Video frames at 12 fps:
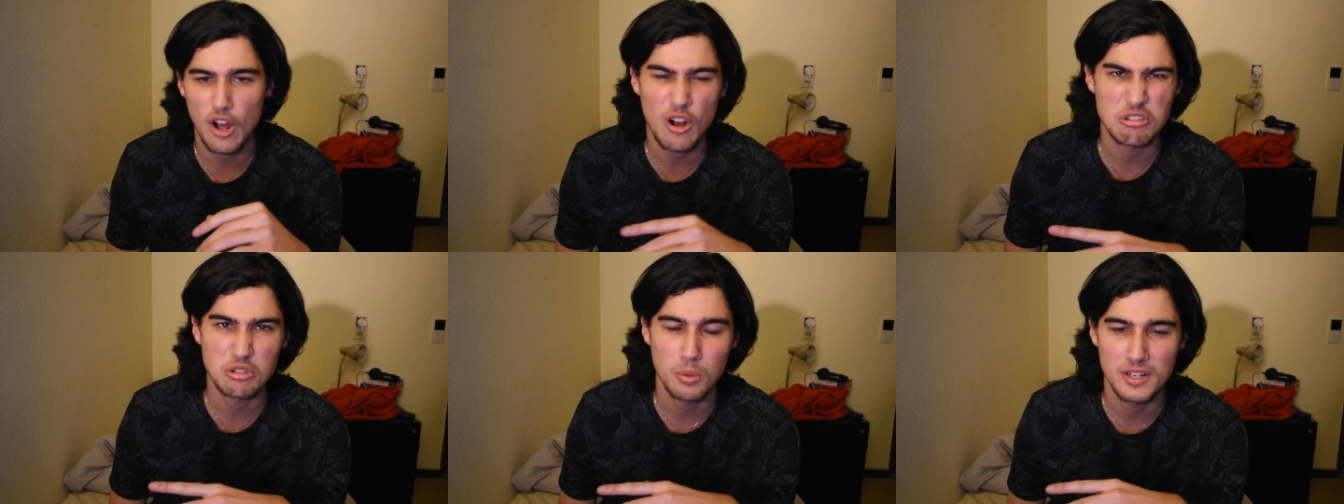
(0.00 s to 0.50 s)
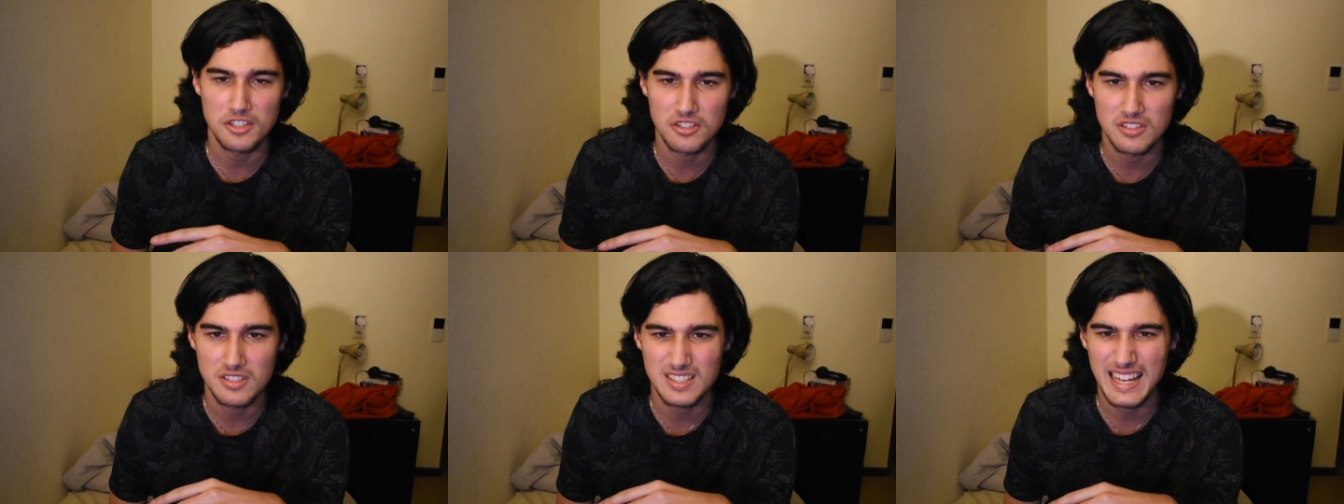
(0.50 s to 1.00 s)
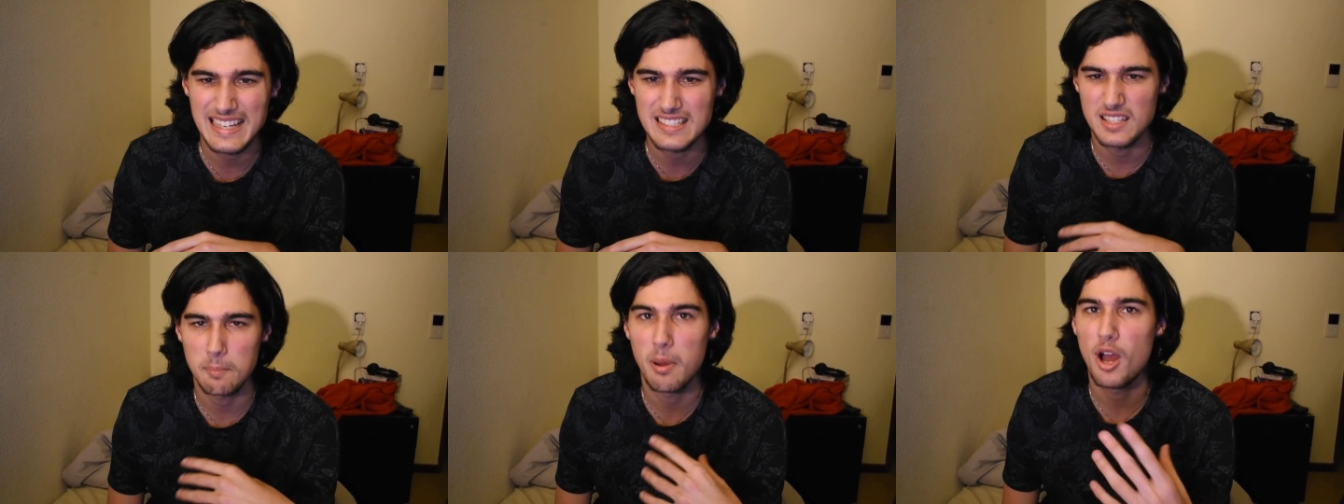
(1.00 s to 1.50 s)
ask questions
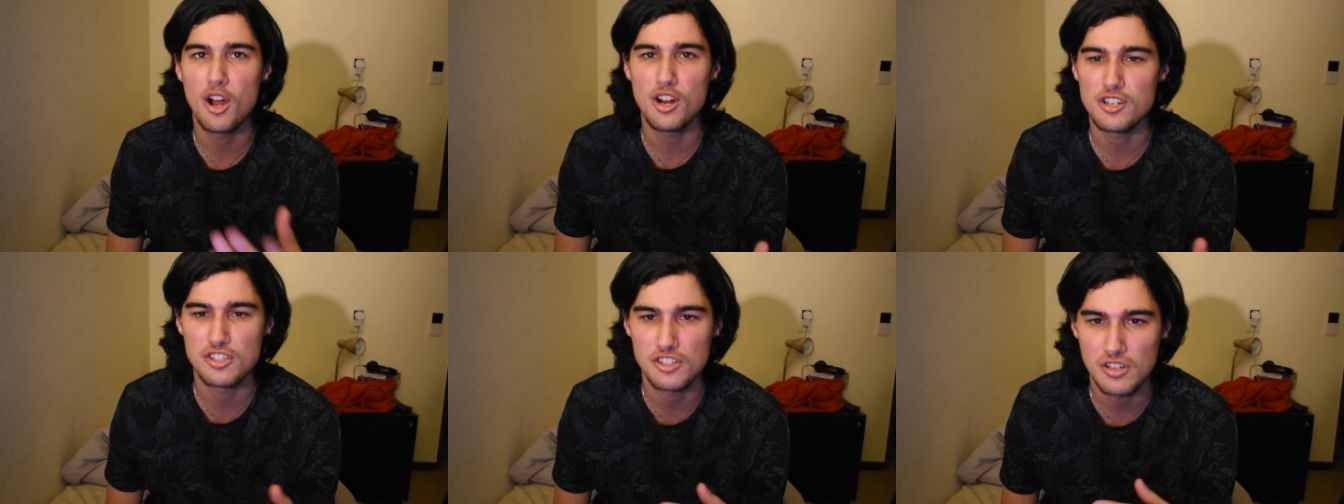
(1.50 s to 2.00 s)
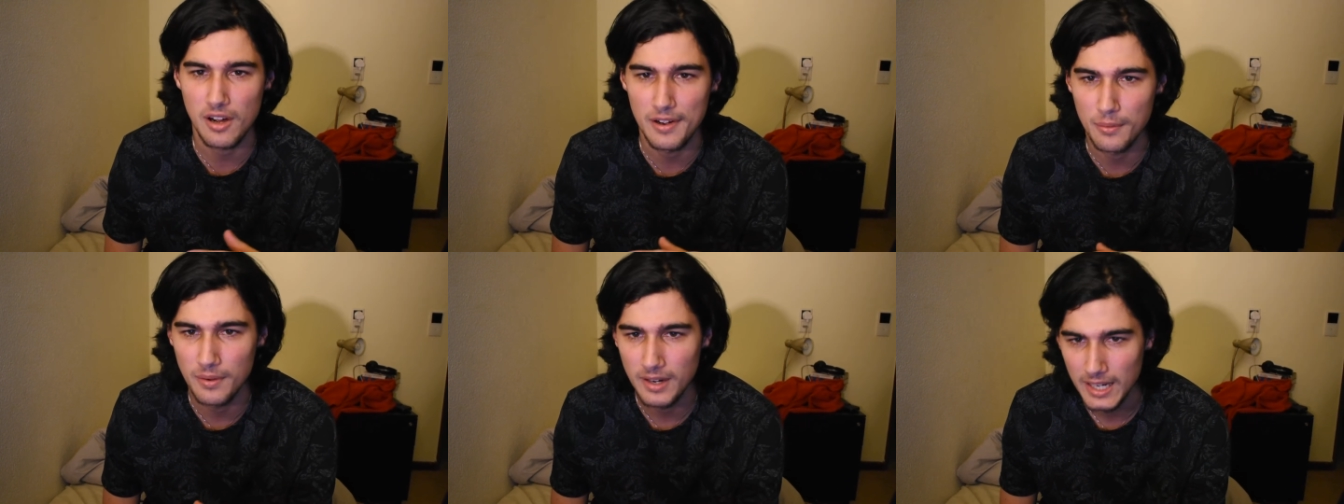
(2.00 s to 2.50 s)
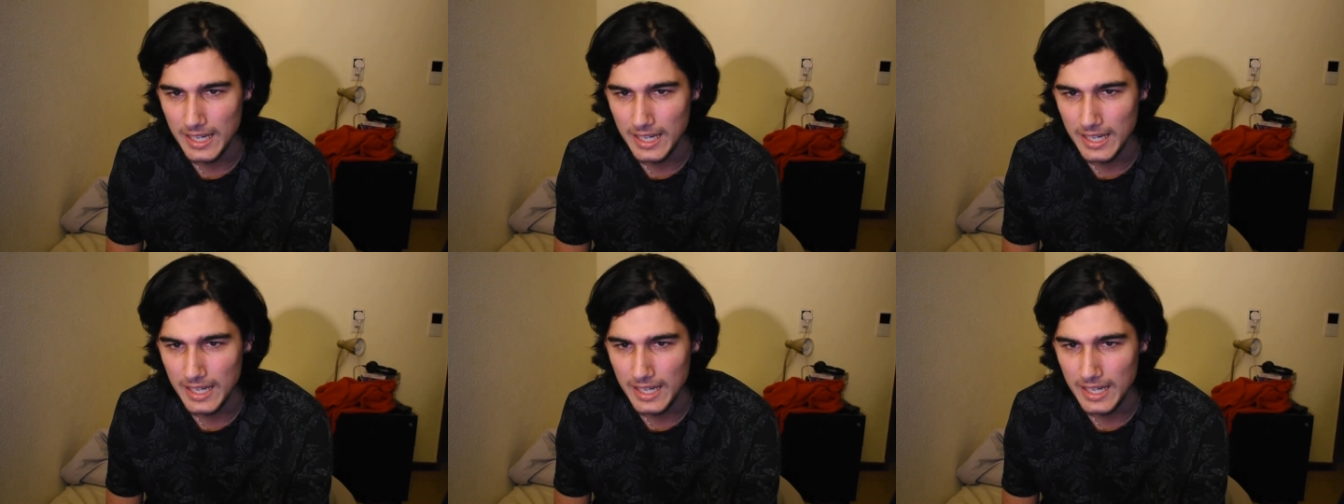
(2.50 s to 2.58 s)
later, the purge style.